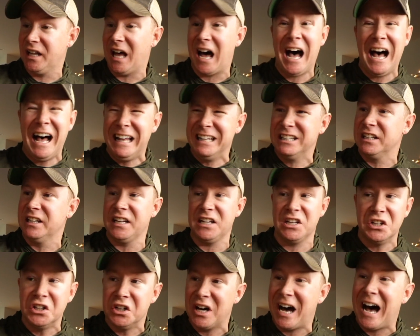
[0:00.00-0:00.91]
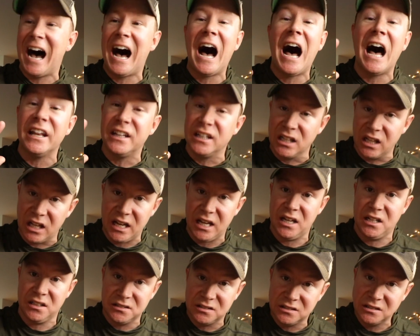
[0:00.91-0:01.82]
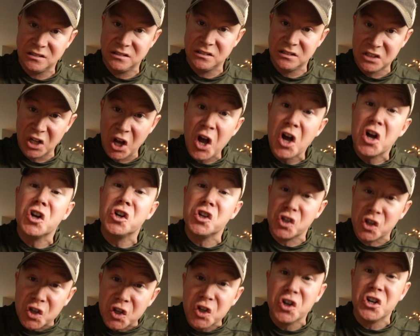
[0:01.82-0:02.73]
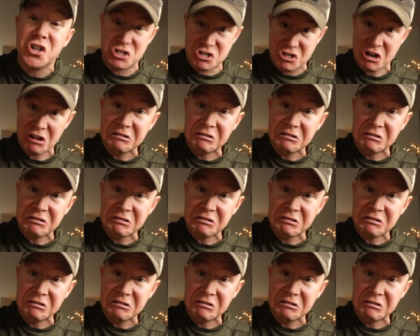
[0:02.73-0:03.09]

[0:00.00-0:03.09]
oddly good, oddly good.